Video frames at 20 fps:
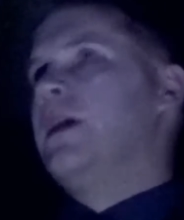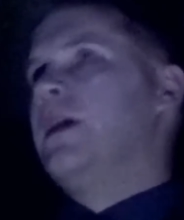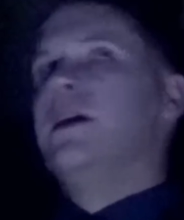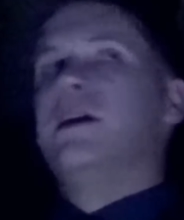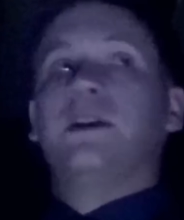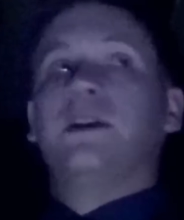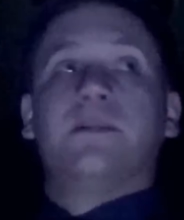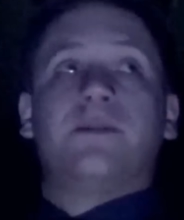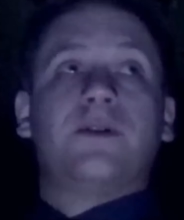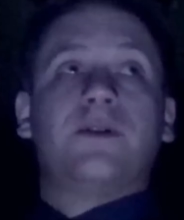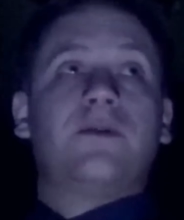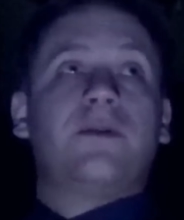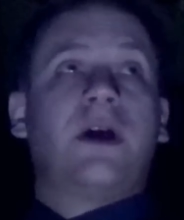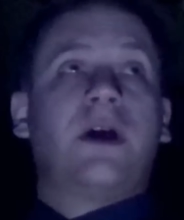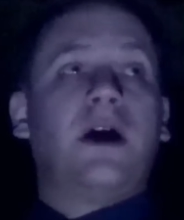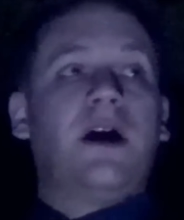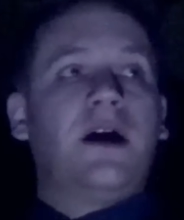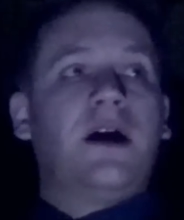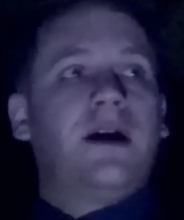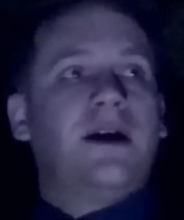The
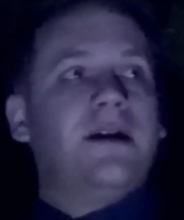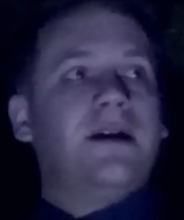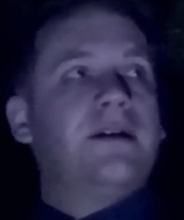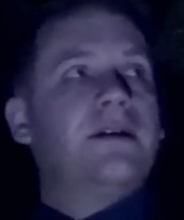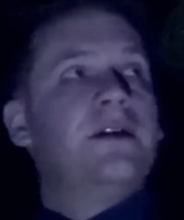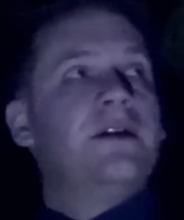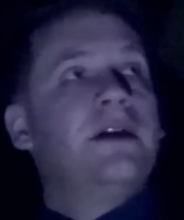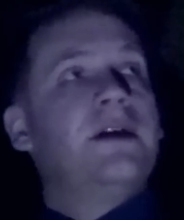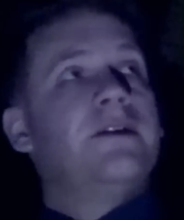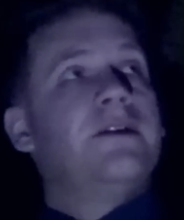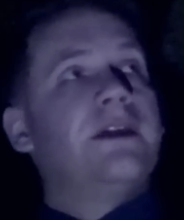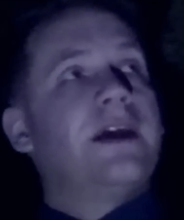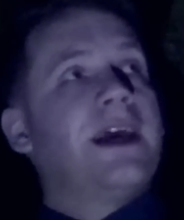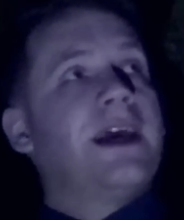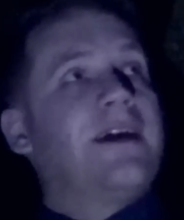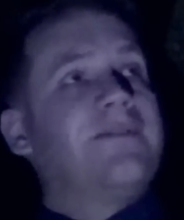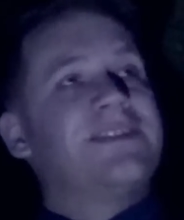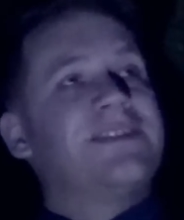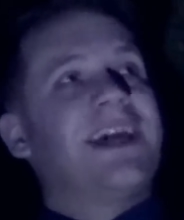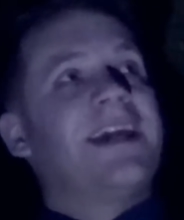Bruja, they
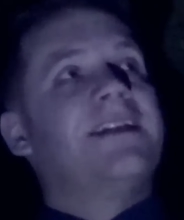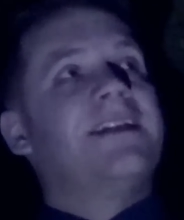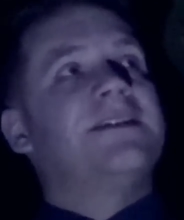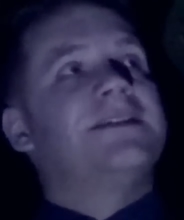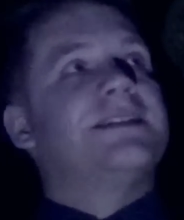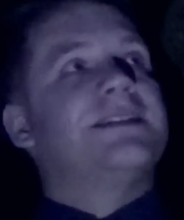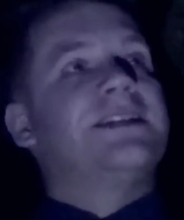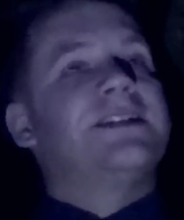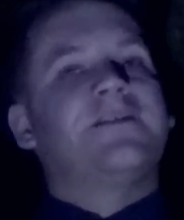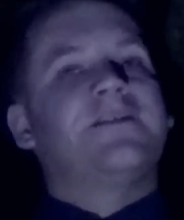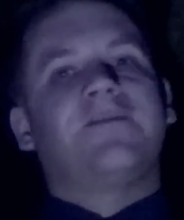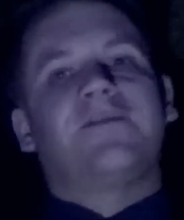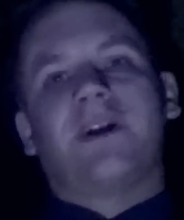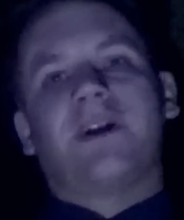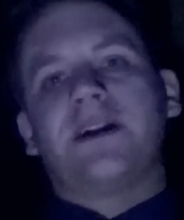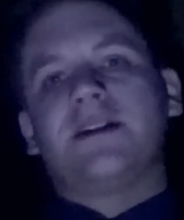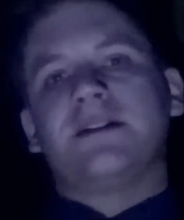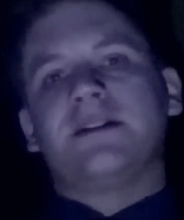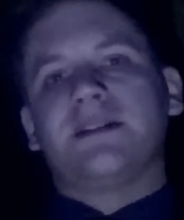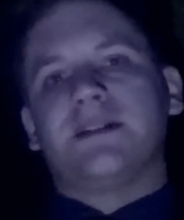have tendency to
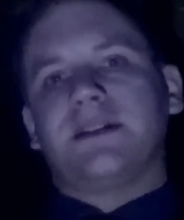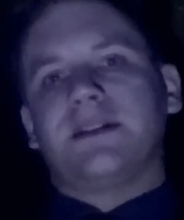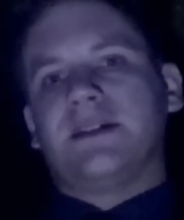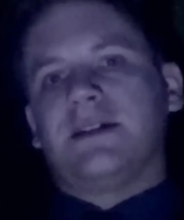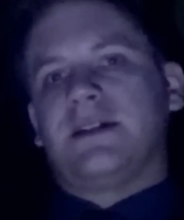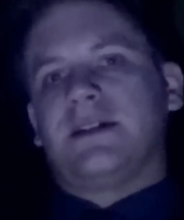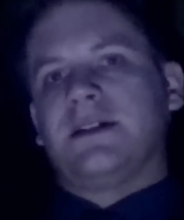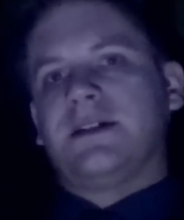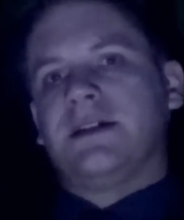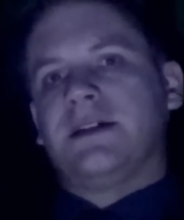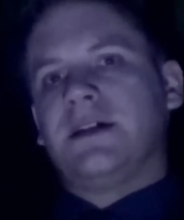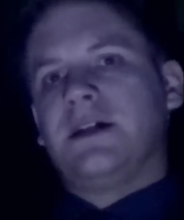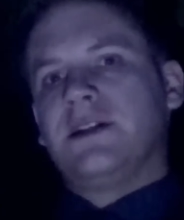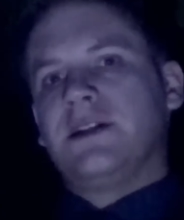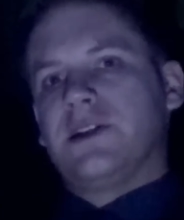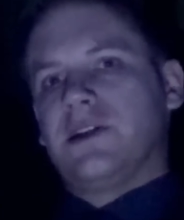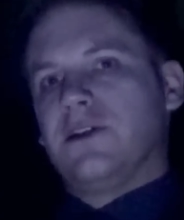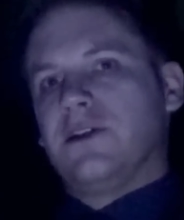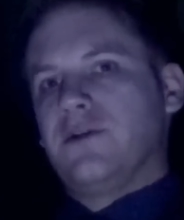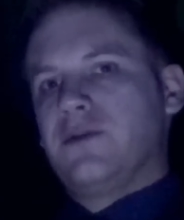frenzy,
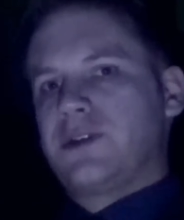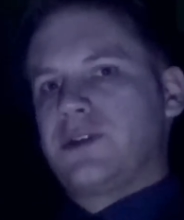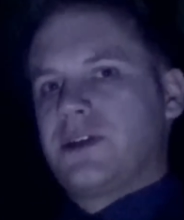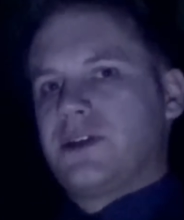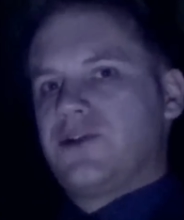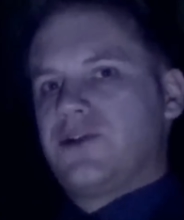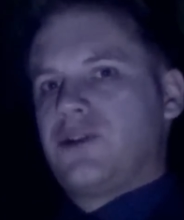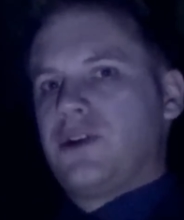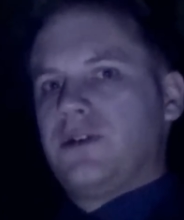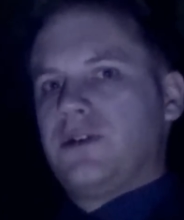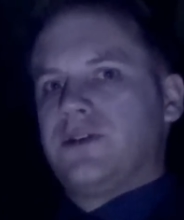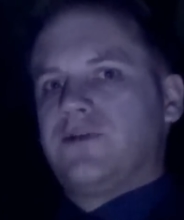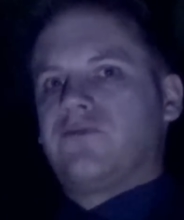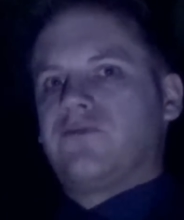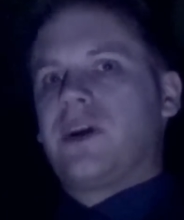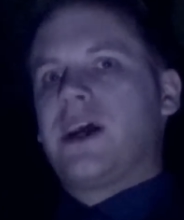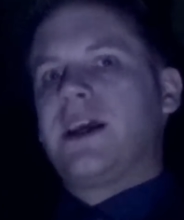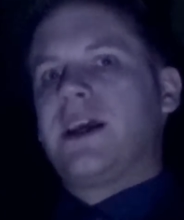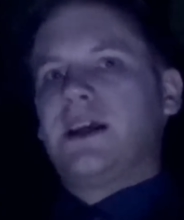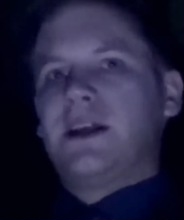to lose control, to
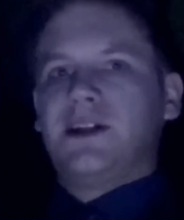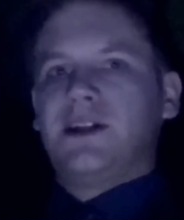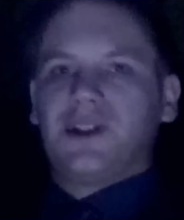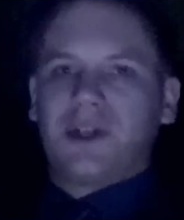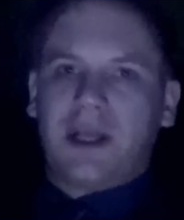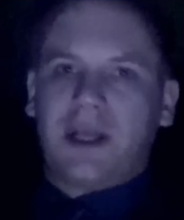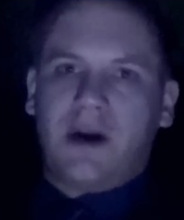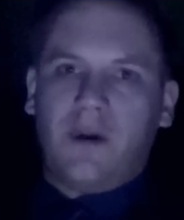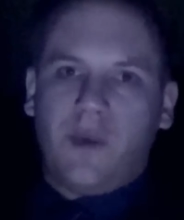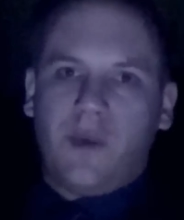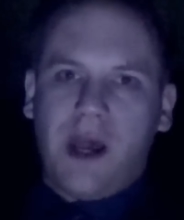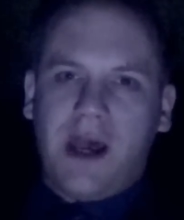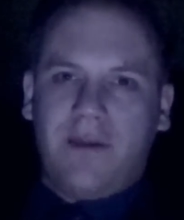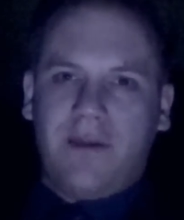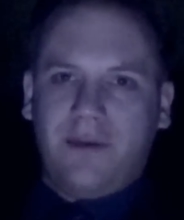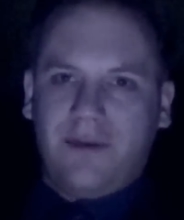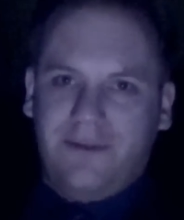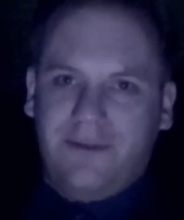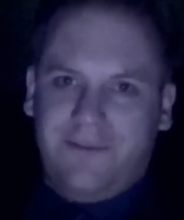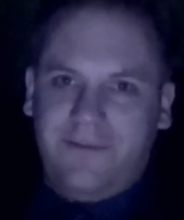rage like a
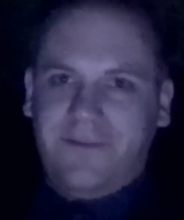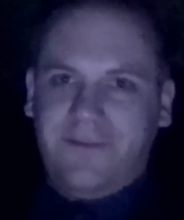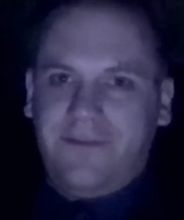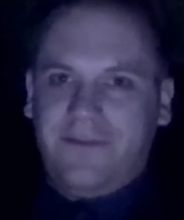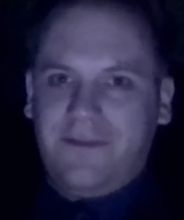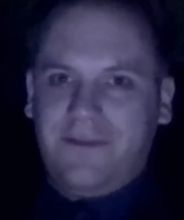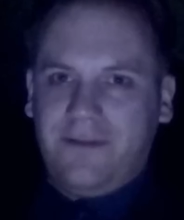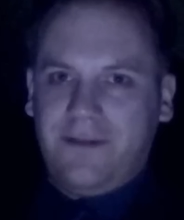werewolf,